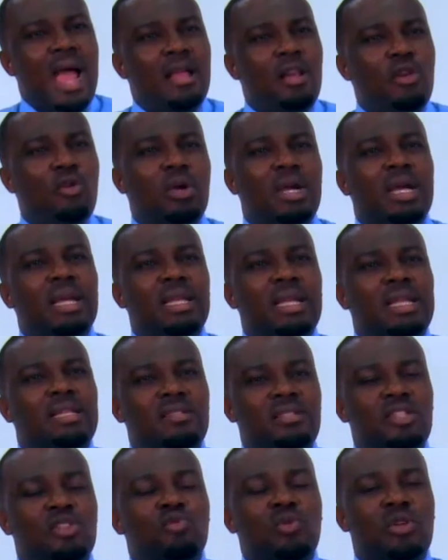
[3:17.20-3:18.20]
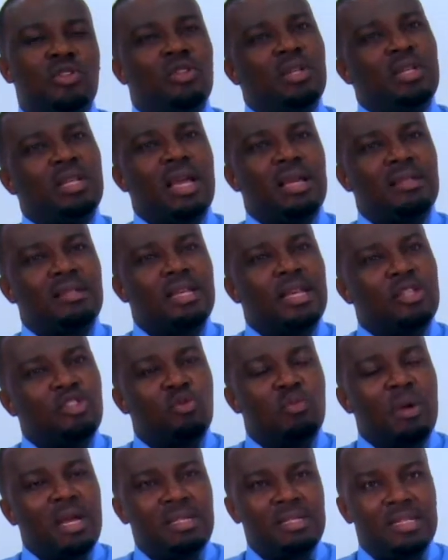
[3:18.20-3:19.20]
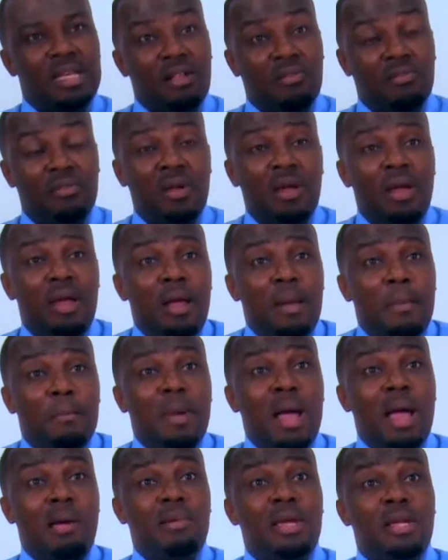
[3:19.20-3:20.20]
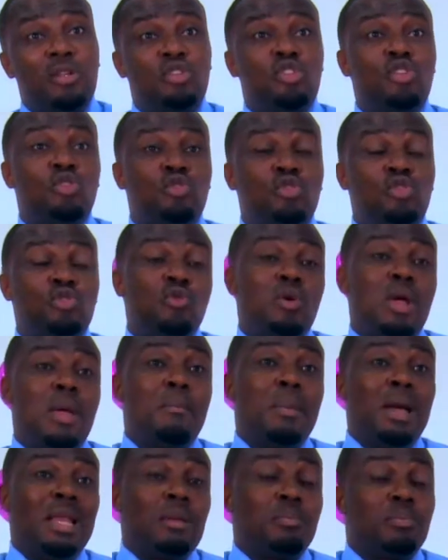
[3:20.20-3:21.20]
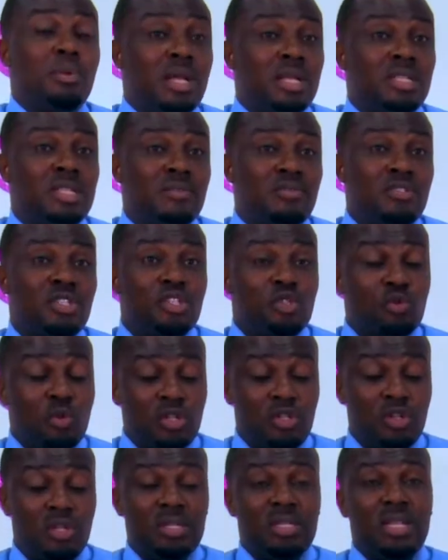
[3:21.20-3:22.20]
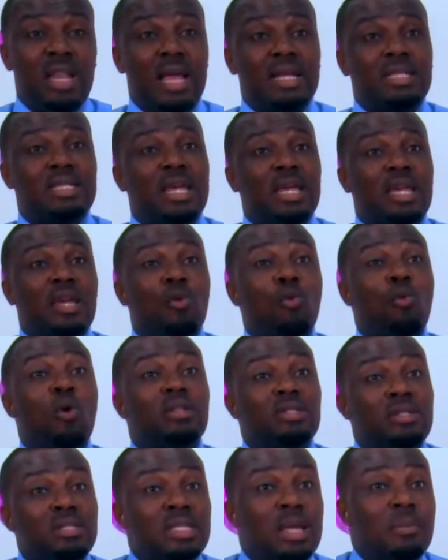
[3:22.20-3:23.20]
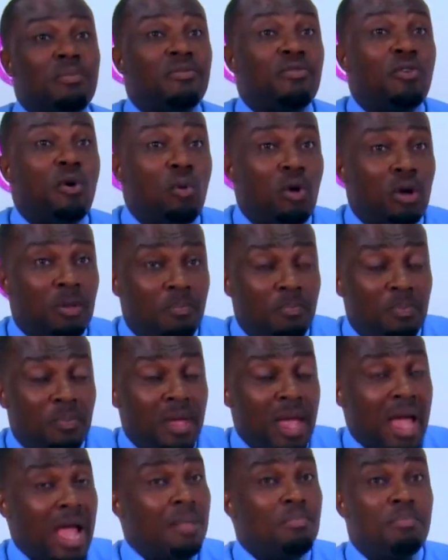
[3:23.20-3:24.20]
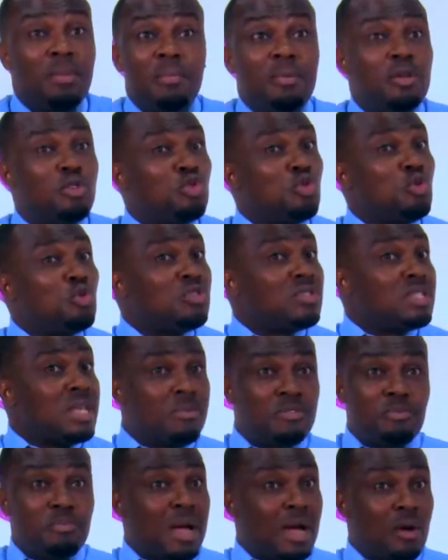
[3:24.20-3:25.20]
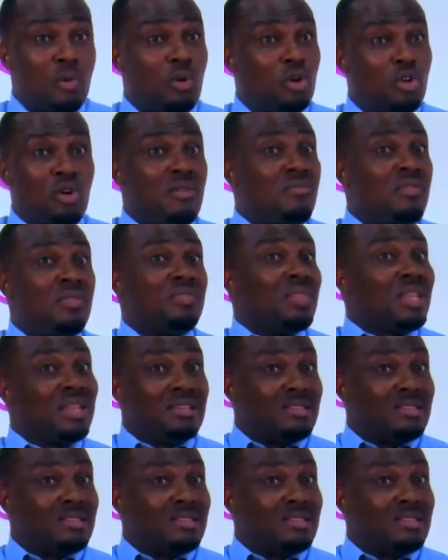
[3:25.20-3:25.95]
look at that situation and I say to myself, marrying due to a manipulative situation is like taking one step forward and maybe two steps backward or even three